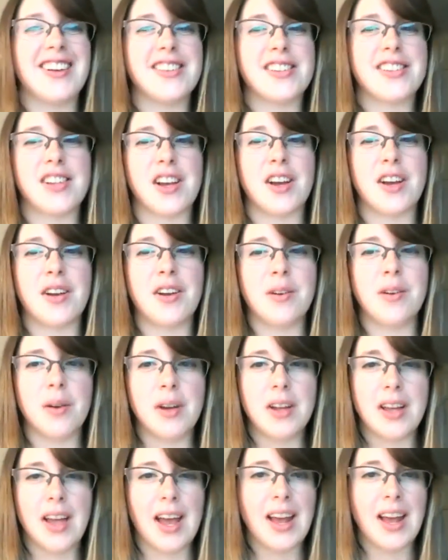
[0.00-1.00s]
So
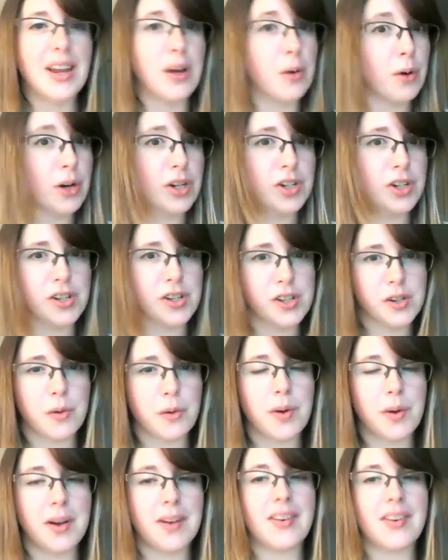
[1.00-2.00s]
any questions or
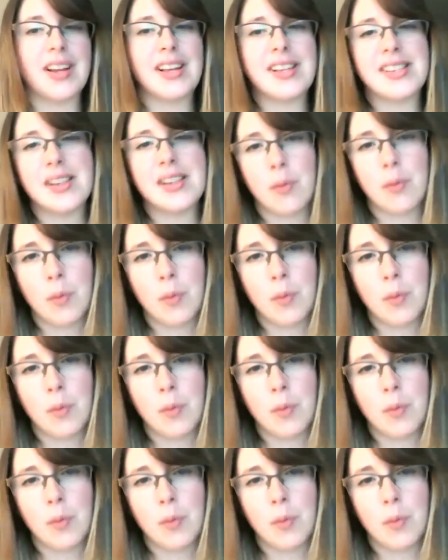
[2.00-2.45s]
queries,